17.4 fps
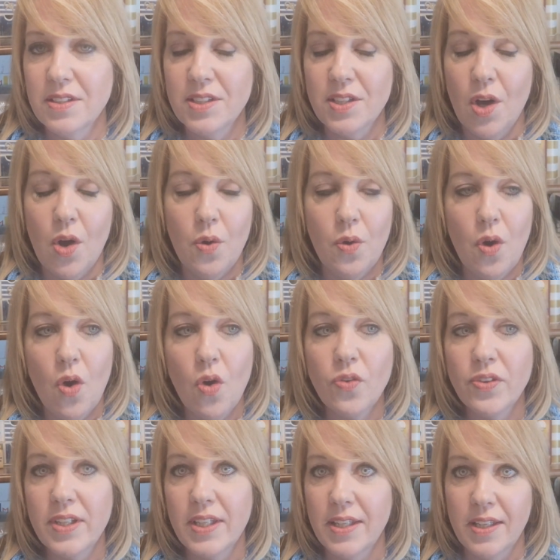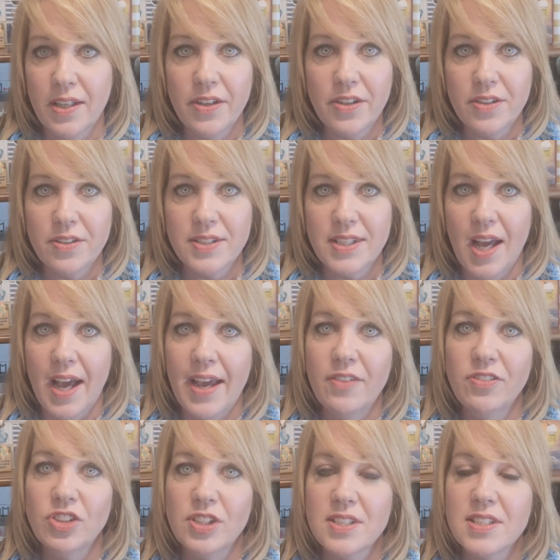So over the years,
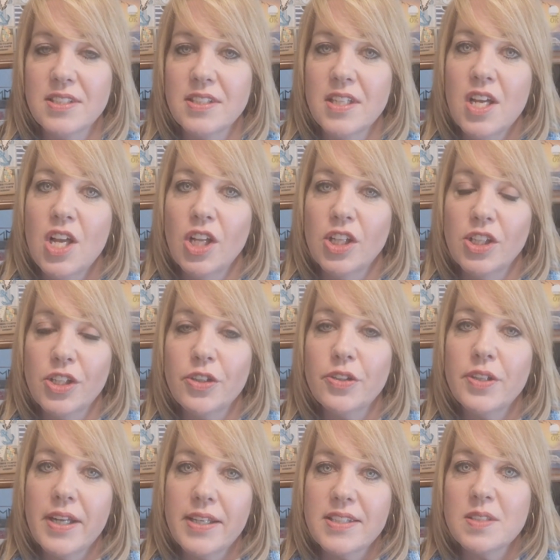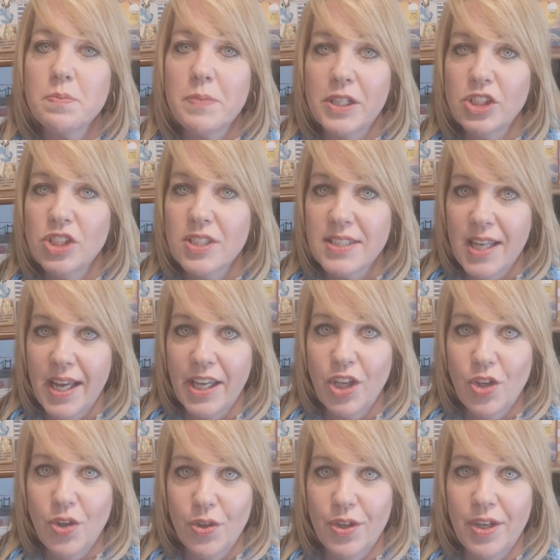I've just learned as much as I
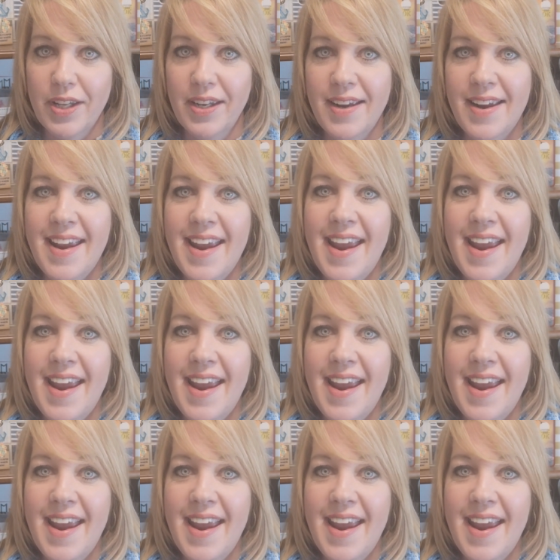could,